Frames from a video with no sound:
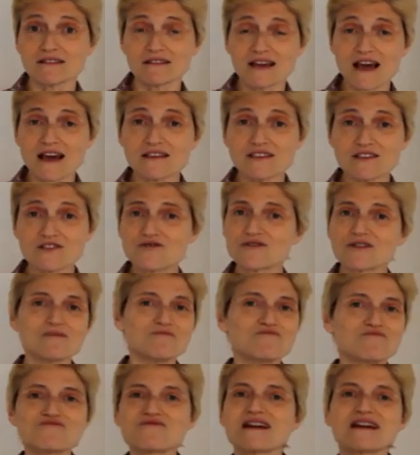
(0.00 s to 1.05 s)
Yes, you
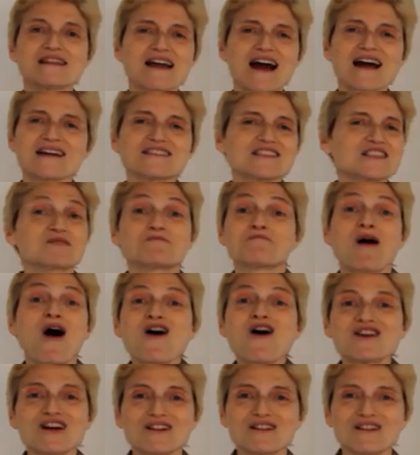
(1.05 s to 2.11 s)
can bring that
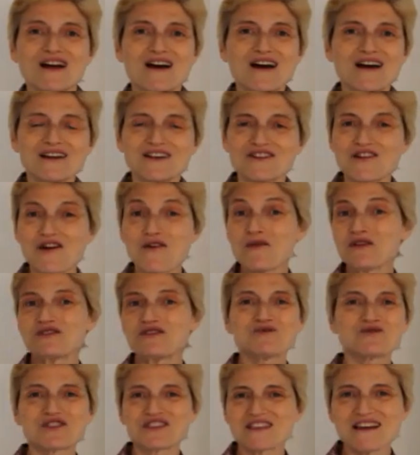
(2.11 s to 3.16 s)
sparkle. You know, when
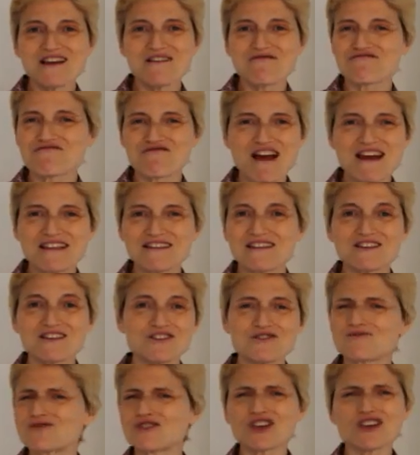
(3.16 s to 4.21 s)
you see a friend that
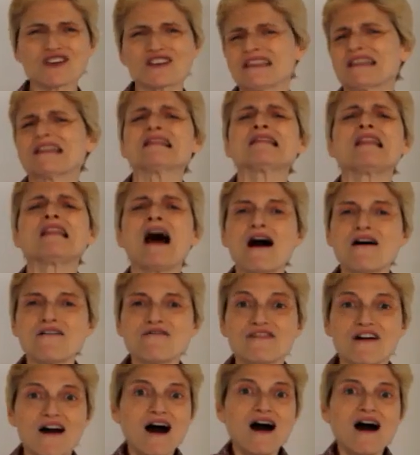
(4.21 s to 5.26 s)
you just
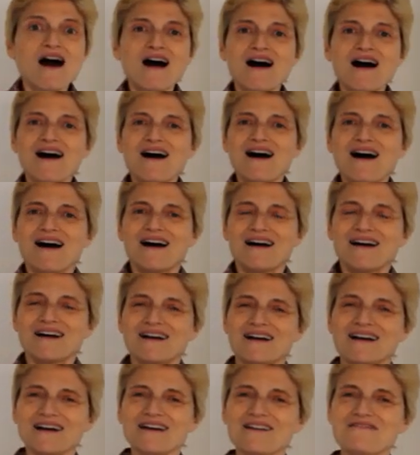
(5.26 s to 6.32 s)
love,
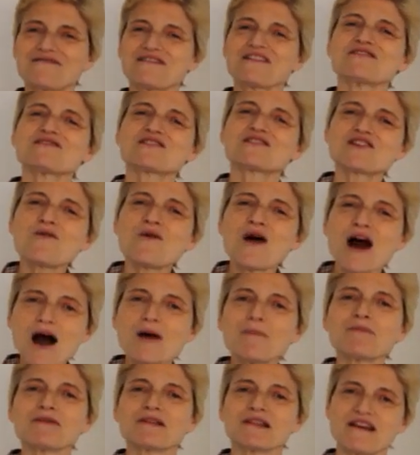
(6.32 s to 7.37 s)
it feels so
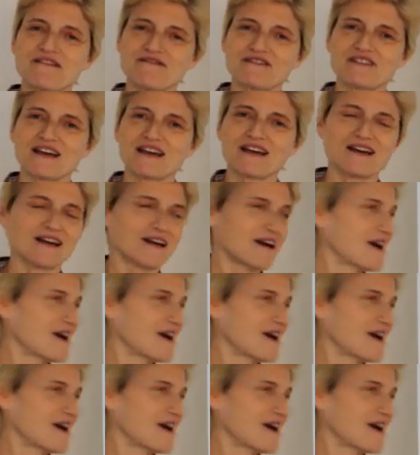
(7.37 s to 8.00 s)
uplifting.